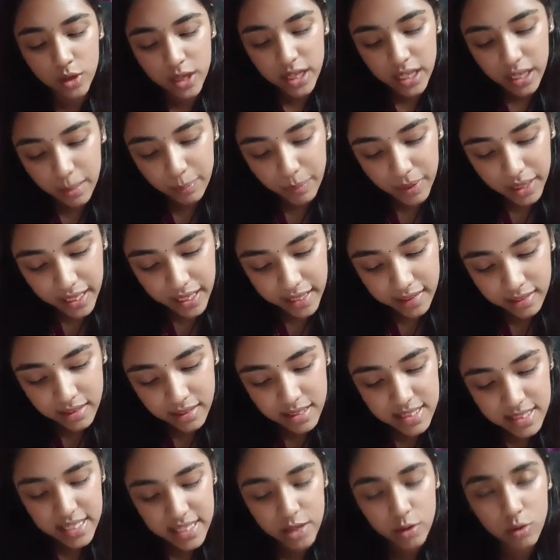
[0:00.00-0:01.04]
If length
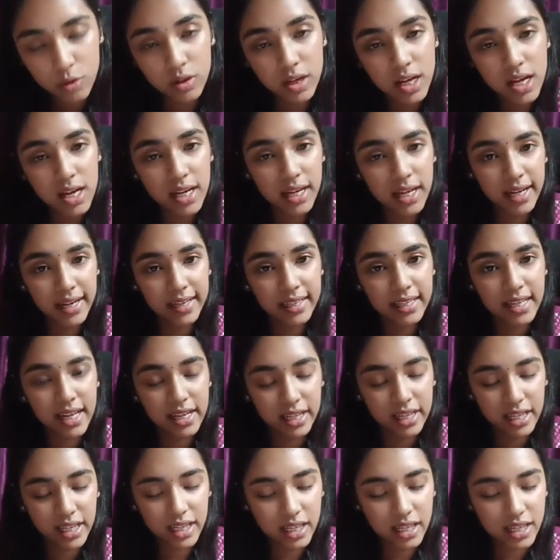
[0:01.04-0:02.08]
is 0 na anga
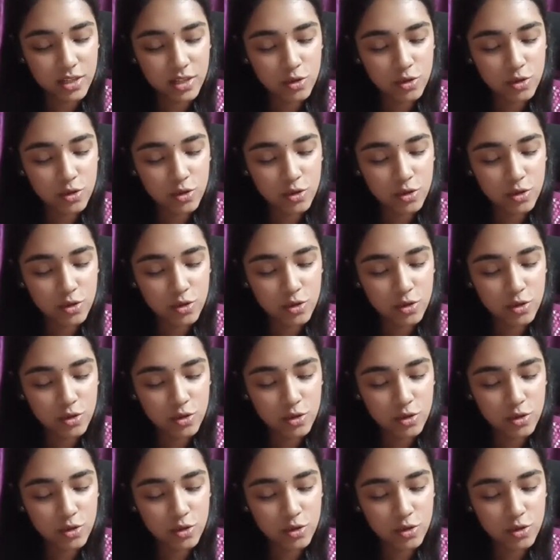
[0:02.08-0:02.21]
rectangle illa,